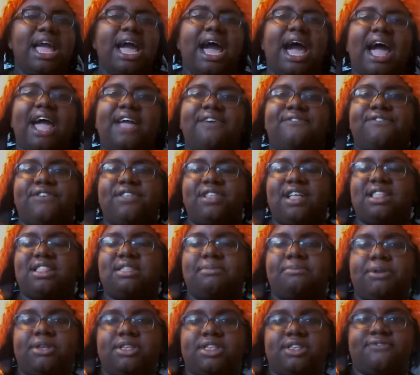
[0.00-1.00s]
I feel like
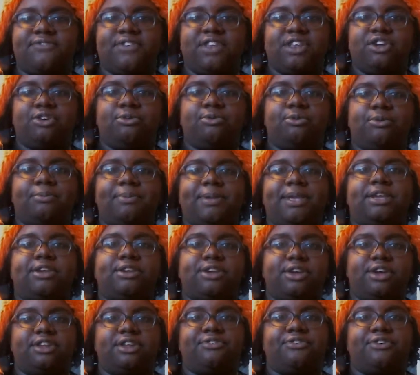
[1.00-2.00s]
the music video will be
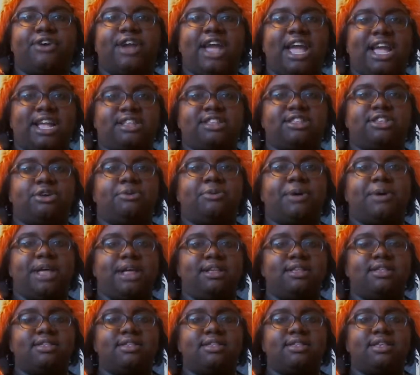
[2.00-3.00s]
good for
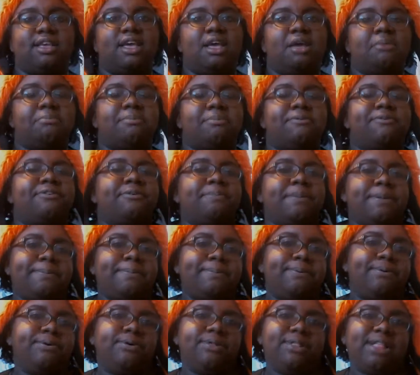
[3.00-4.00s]
EXO-Ls, but for
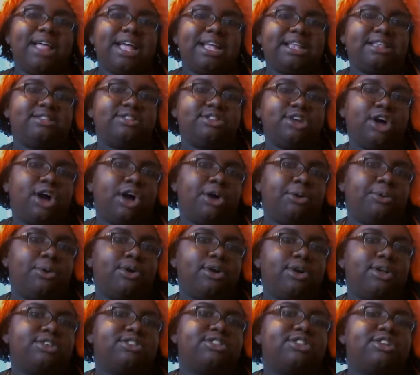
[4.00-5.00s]
people who like Star
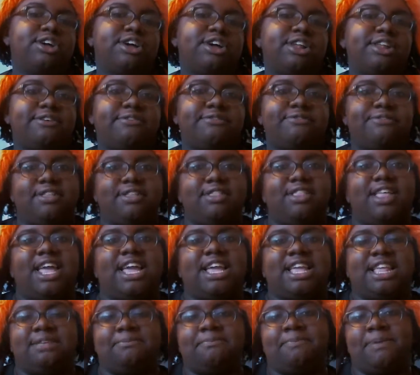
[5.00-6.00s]
Wars, they're gonna feel
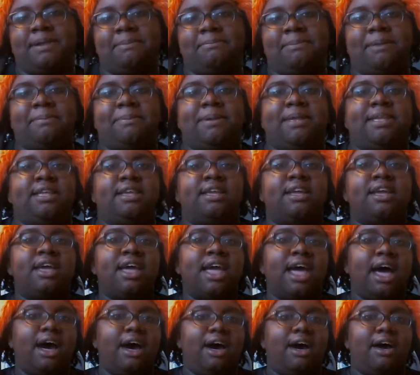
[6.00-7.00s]
like maybe
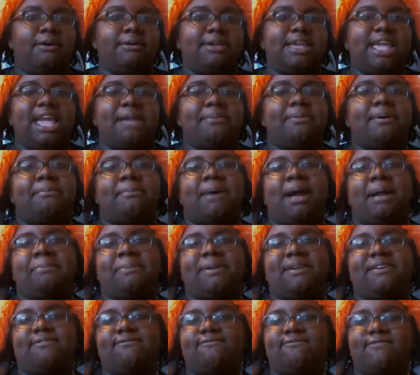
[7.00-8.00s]
K-pop might
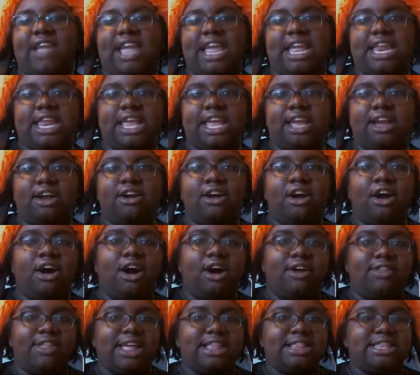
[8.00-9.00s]
be invading
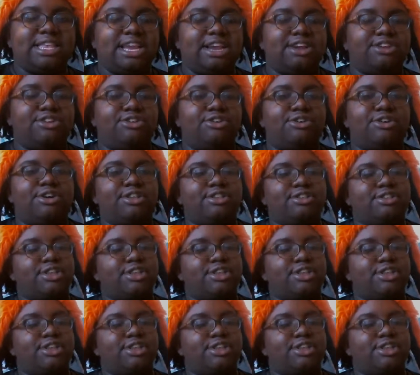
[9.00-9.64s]
on that territory.